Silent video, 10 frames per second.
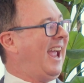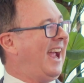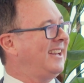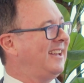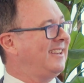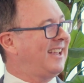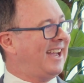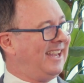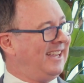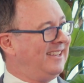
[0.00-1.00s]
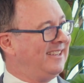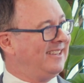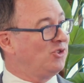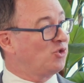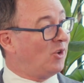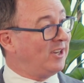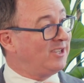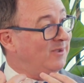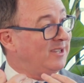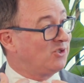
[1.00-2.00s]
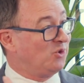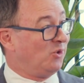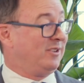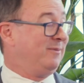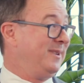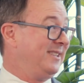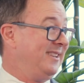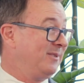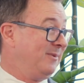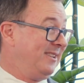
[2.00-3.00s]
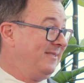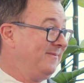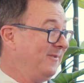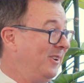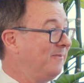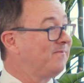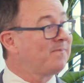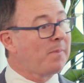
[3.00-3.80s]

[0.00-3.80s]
and then they tried to extort the business with it, right?